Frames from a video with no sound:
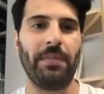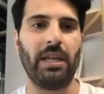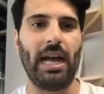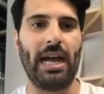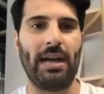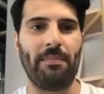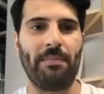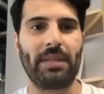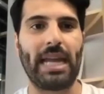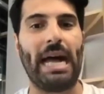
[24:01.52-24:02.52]

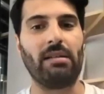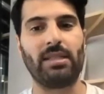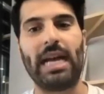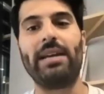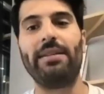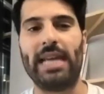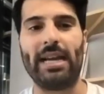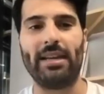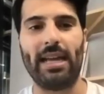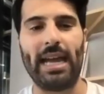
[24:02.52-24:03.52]
outside of
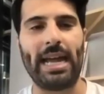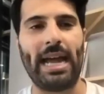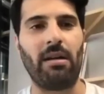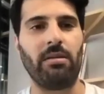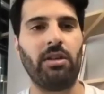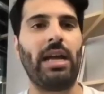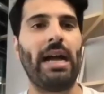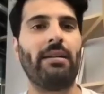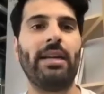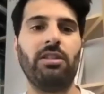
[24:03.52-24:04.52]
tech, and how
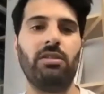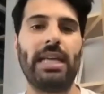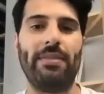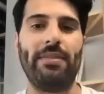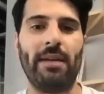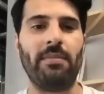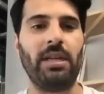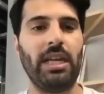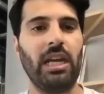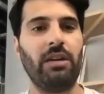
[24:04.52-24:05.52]
can you get them
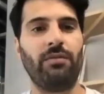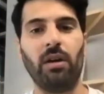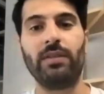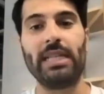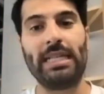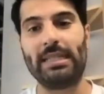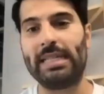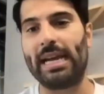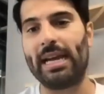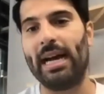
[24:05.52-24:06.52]
involved into tech?